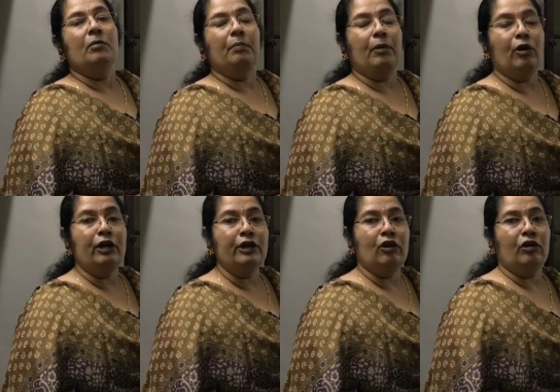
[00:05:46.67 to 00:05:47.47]

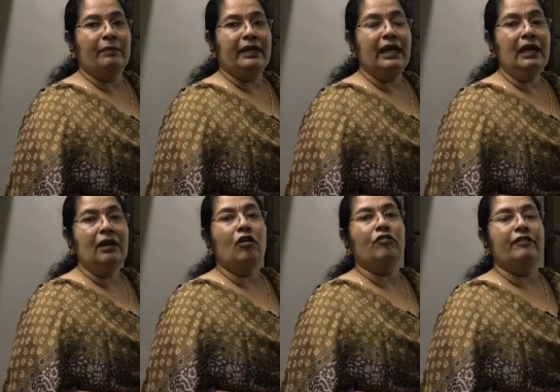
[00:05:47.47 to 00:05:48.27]
polynomial
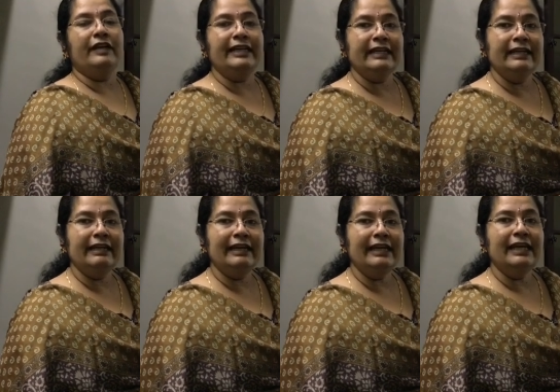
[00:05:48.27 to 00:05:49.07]
of
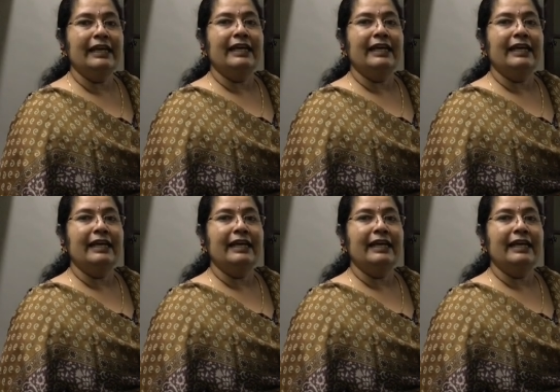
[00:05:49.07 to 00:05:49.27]
degree